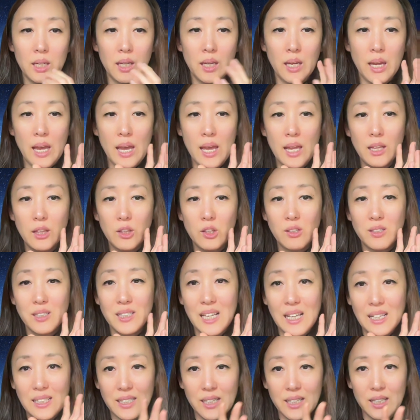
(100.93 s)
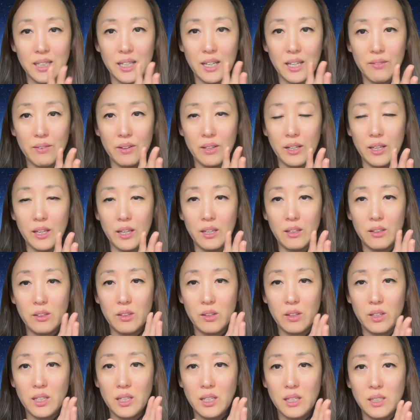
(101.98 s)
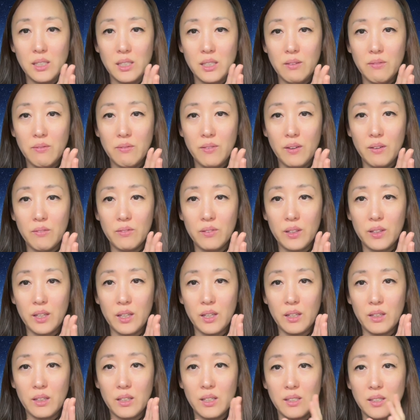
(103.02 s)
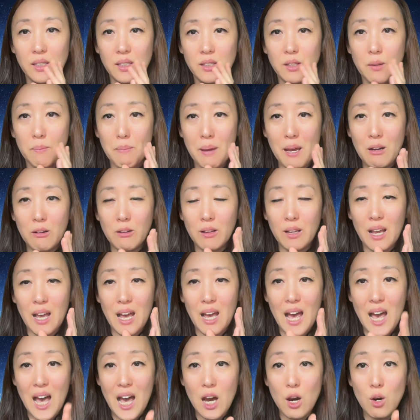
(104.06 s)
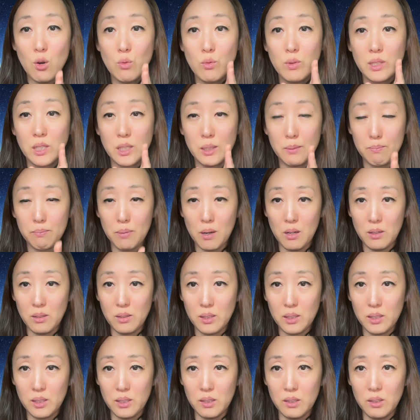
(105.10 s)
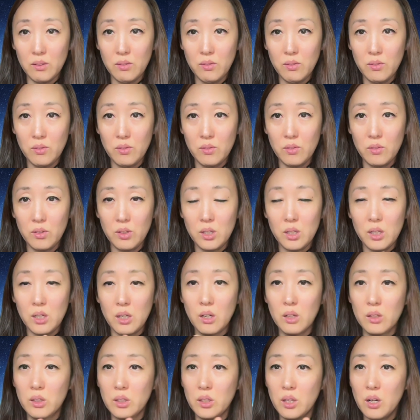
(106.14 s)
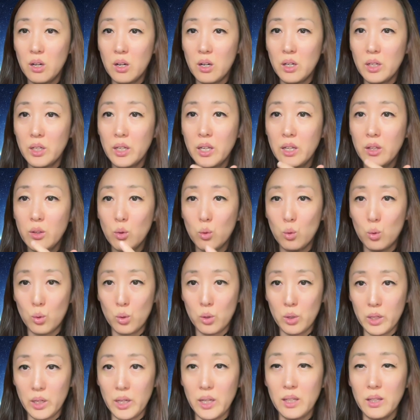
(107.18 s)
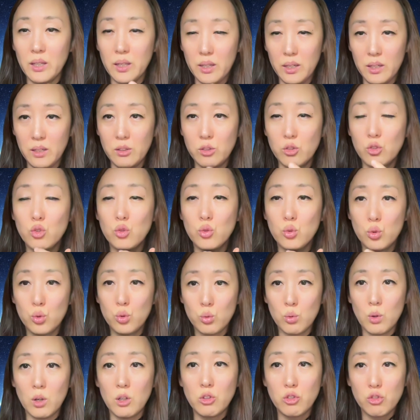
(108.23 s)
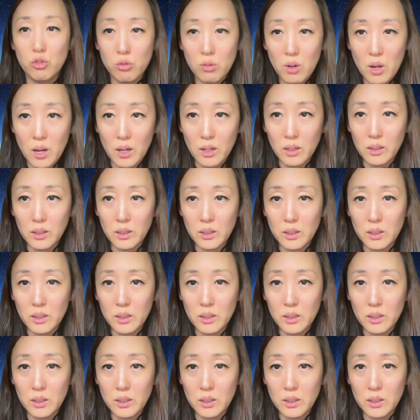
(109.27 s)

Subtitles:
And the sensitivity, the EC50, this is about how responsive a target organ is to a drug.